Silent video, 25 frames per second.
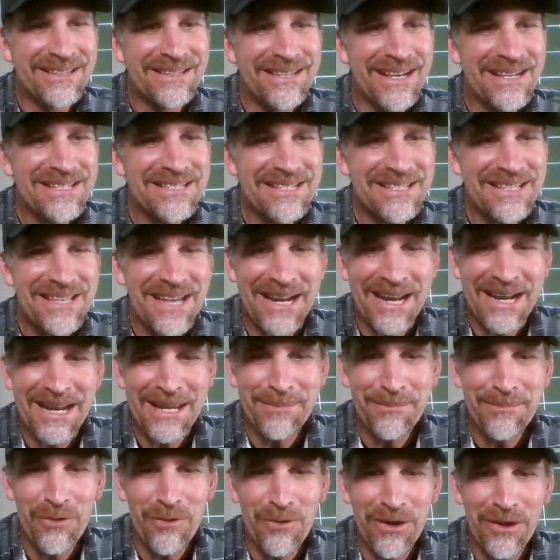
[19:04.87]
Doesn't get
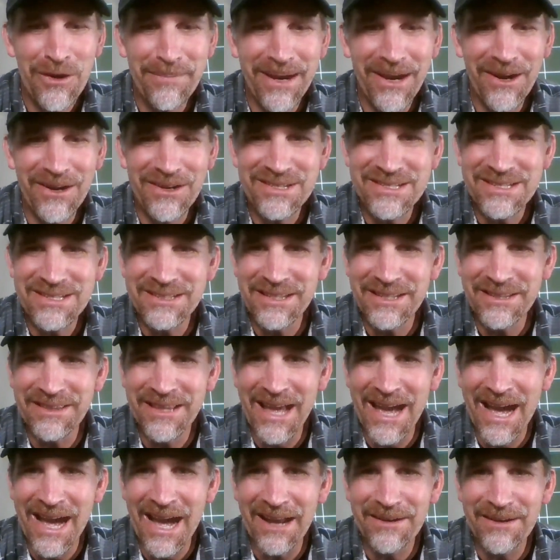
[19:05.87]
any more embarrassing than
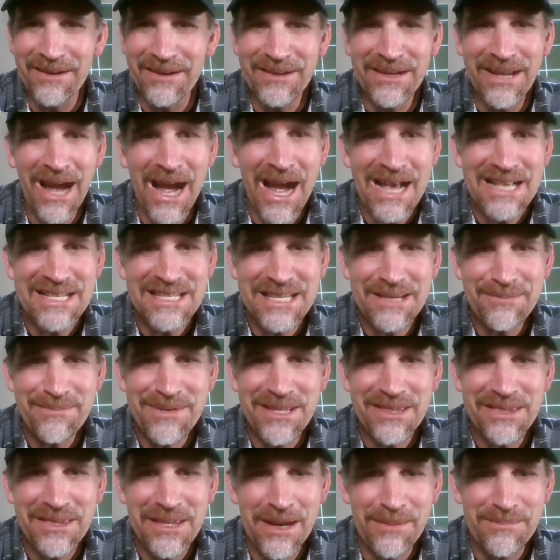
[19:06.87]
that. Guys, give me
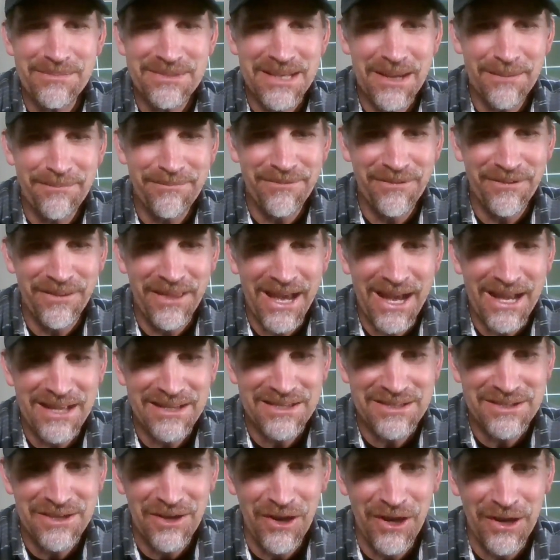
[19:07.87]
a thumbs up for
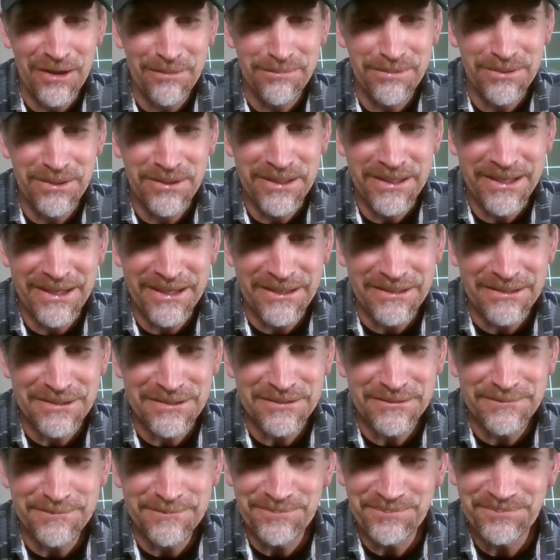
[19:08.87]
that song,
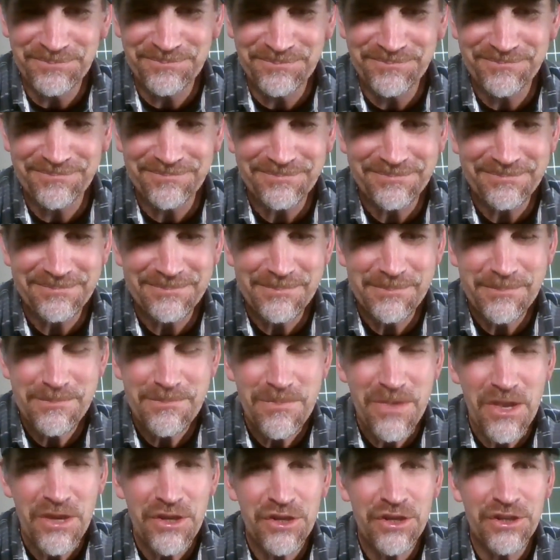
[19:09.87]
please.
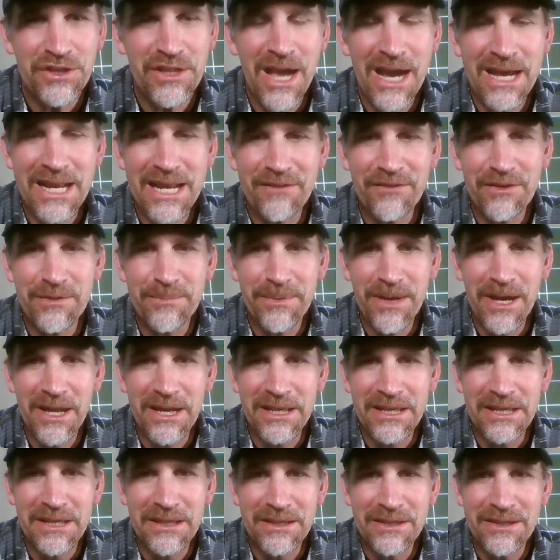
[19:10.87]
Good night,
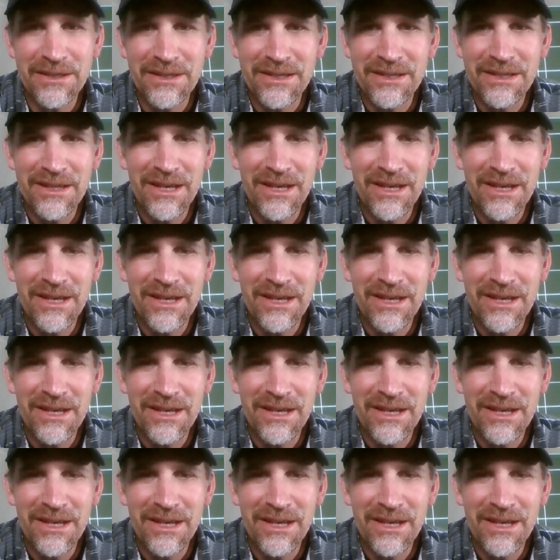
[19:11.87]
everybody.